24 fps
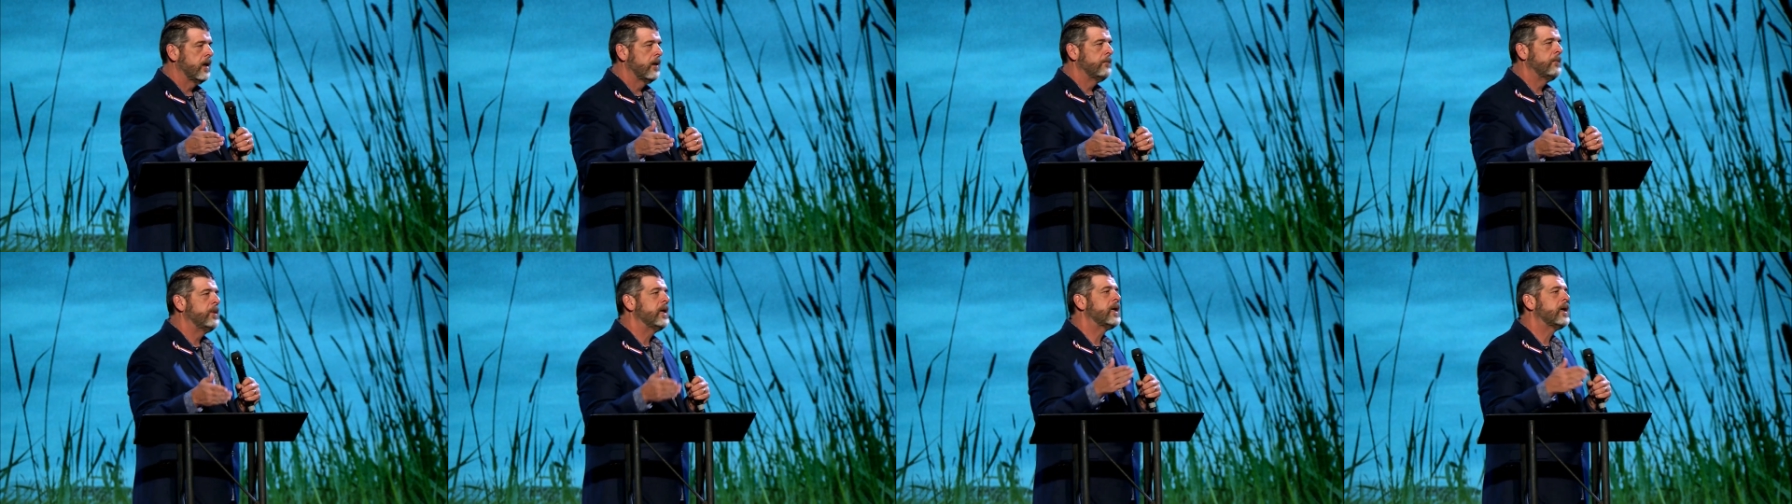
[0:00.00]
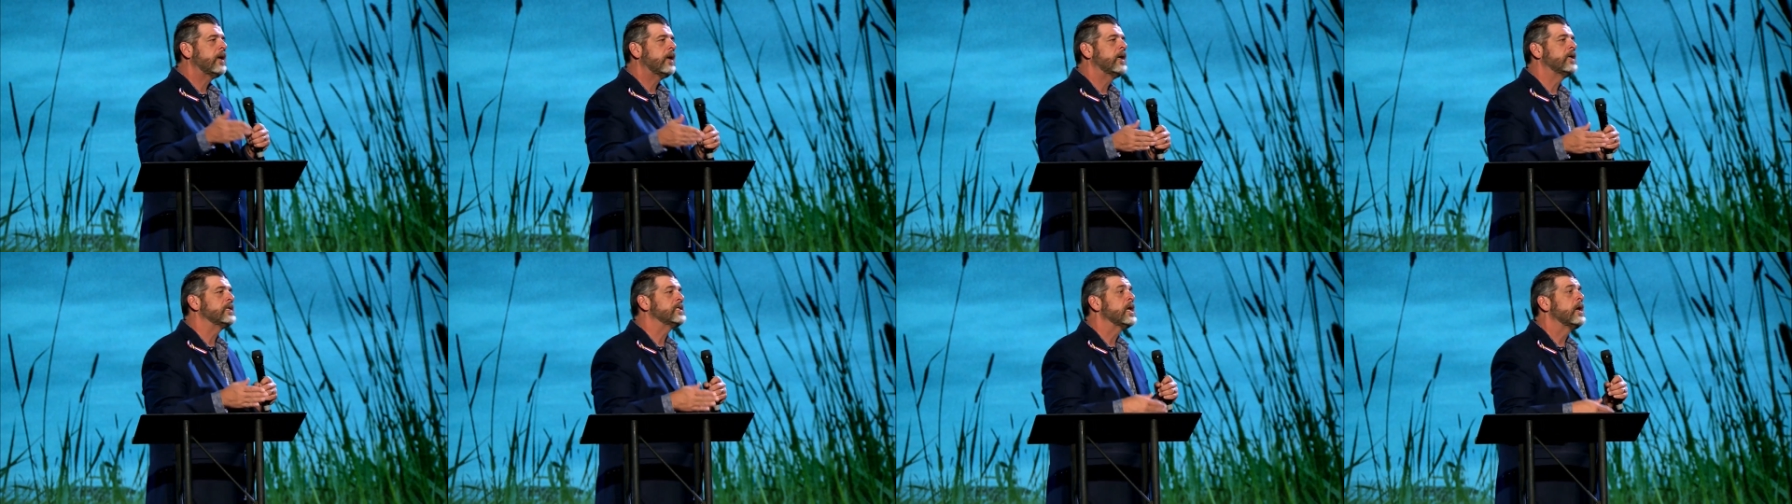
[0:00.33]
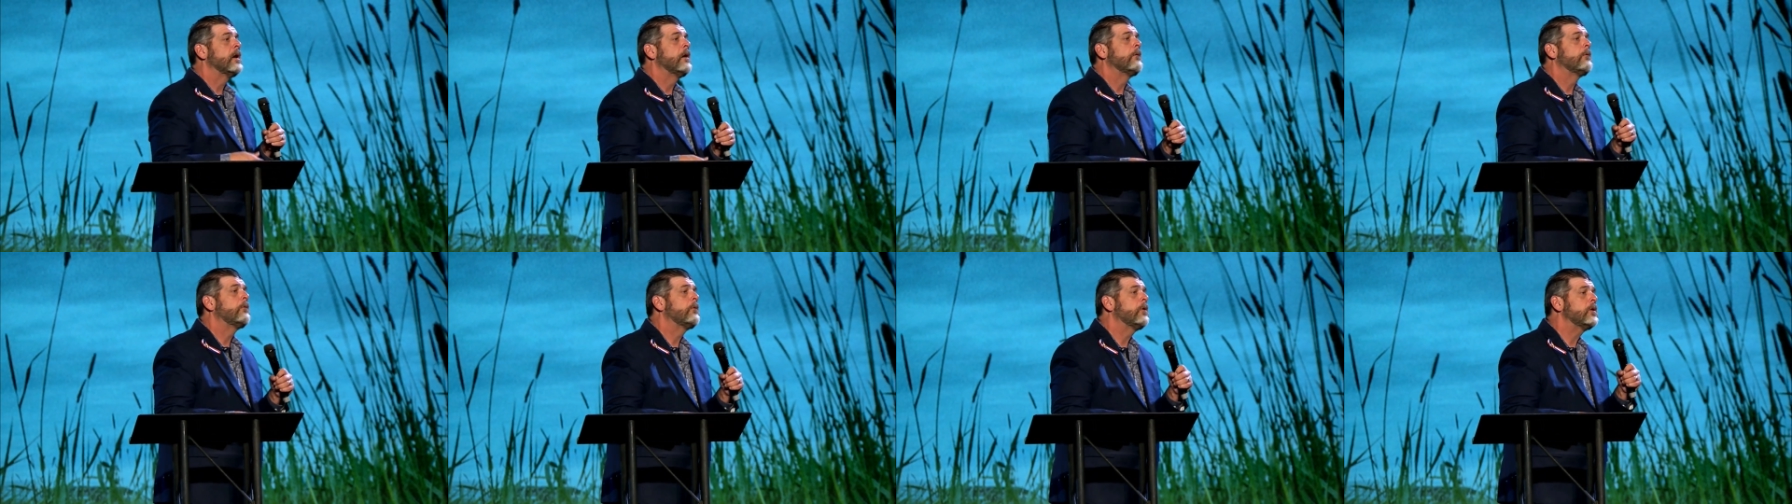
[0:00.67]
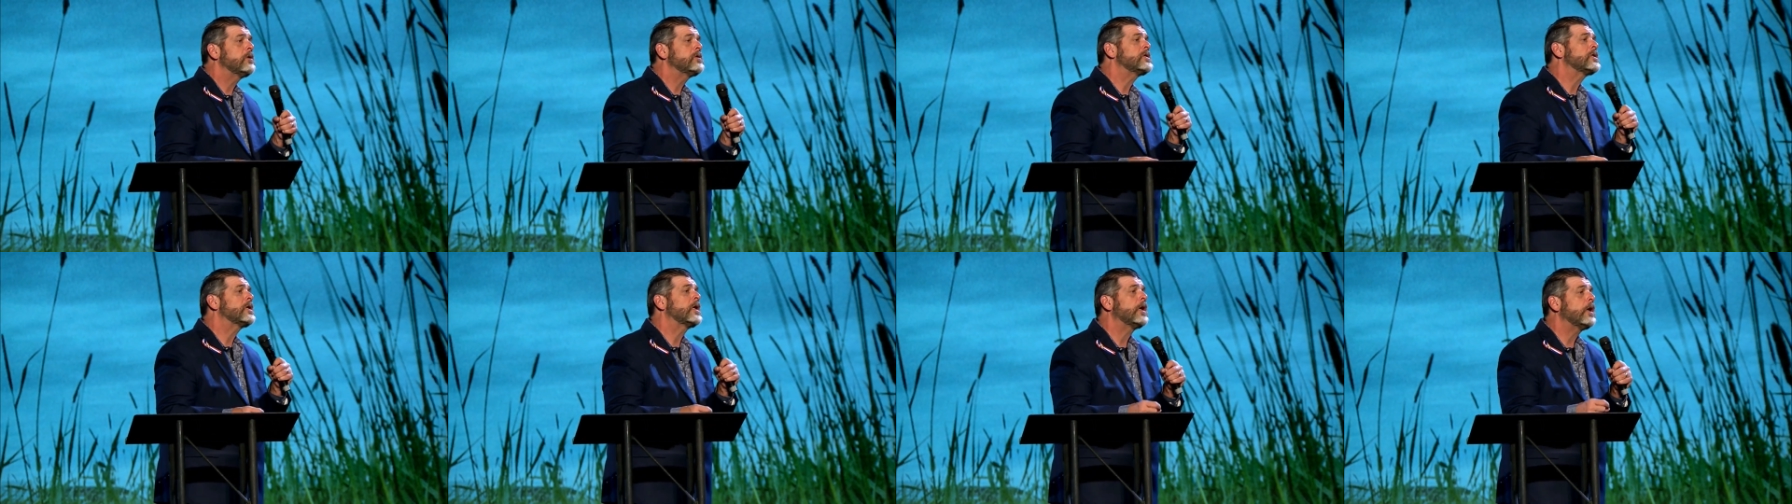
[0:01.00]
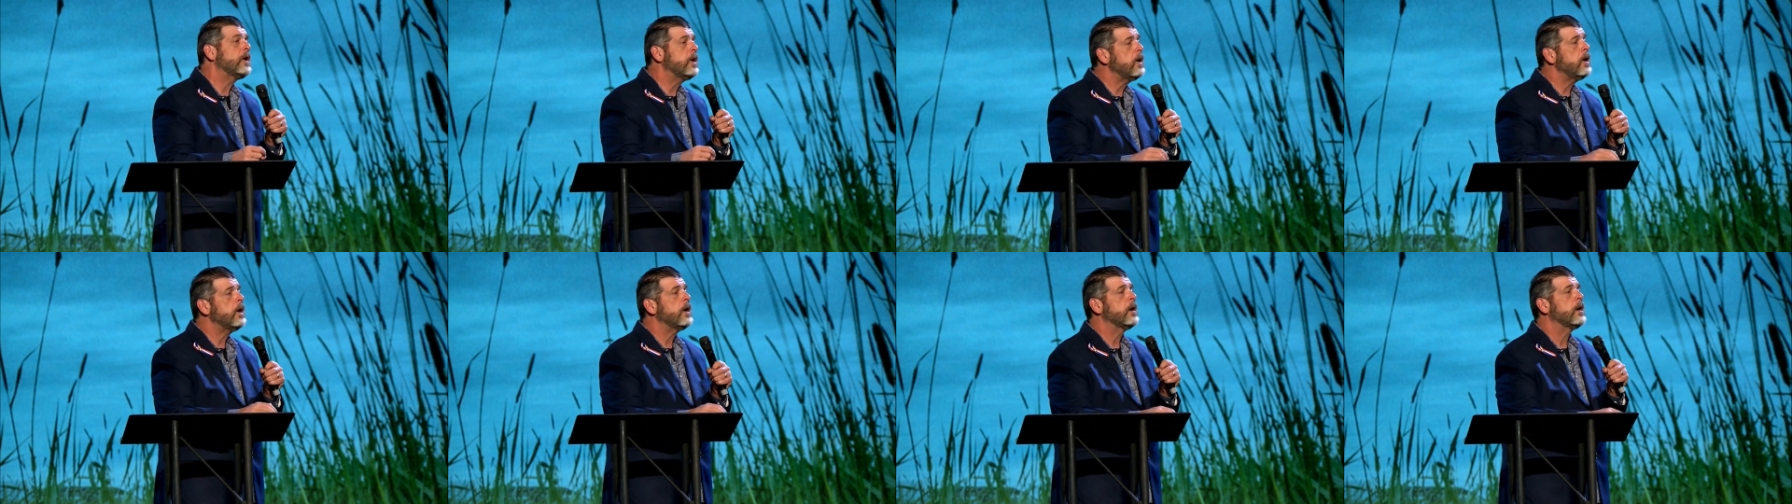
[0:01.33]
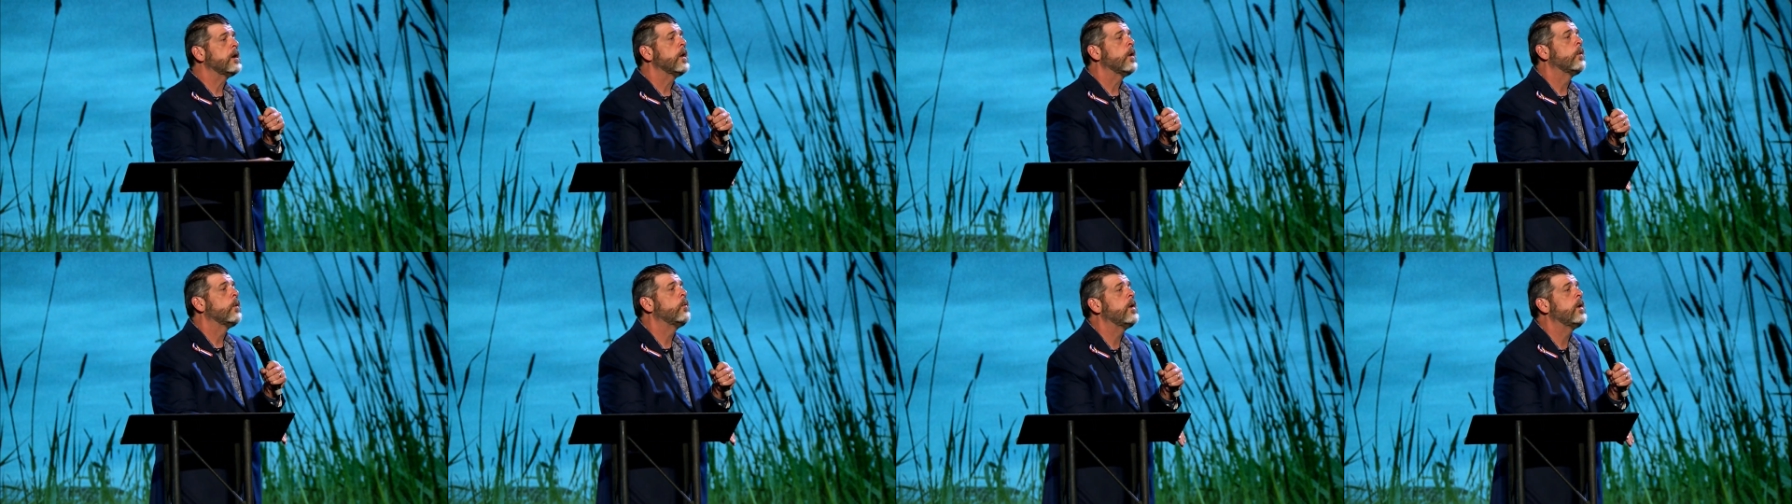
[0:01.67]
Because we're scared